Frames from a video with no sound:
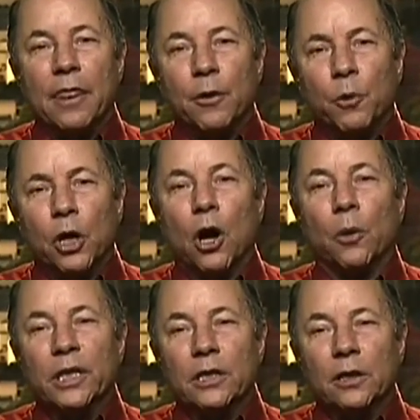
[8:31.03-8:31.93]
that were
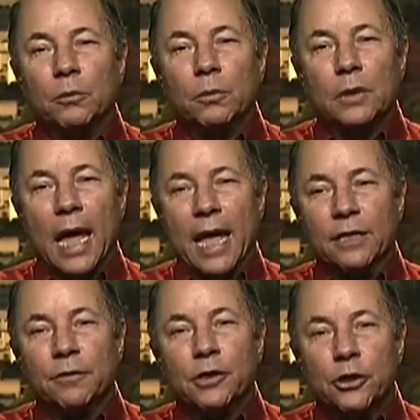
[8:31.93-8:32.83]
going to the
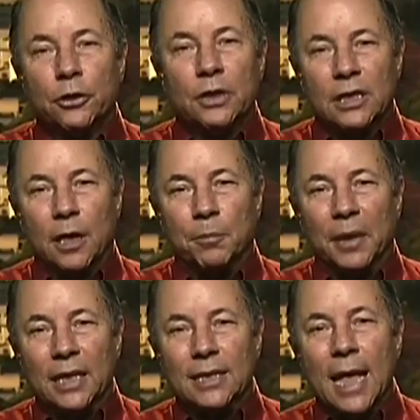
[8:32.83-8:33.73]
heads of insurance
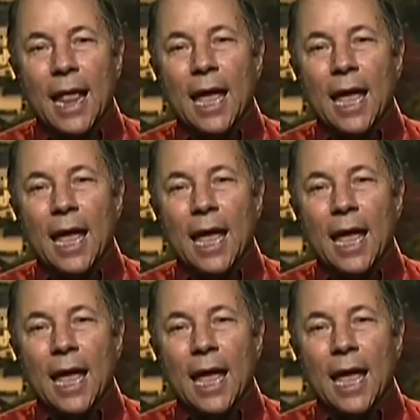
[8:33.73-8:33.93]
companies.